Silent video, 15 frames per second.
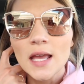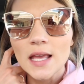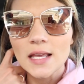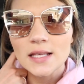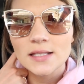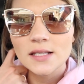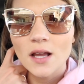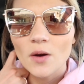
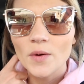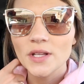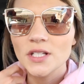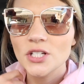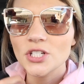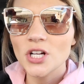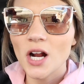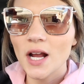is going
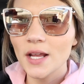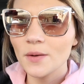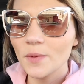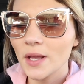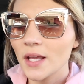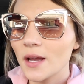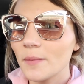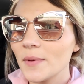to try and
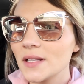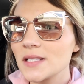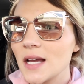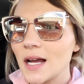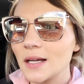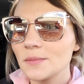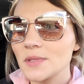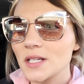wake up in
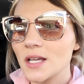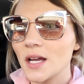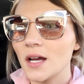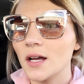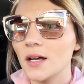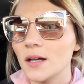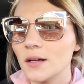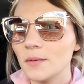time to
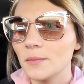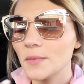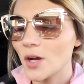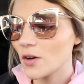come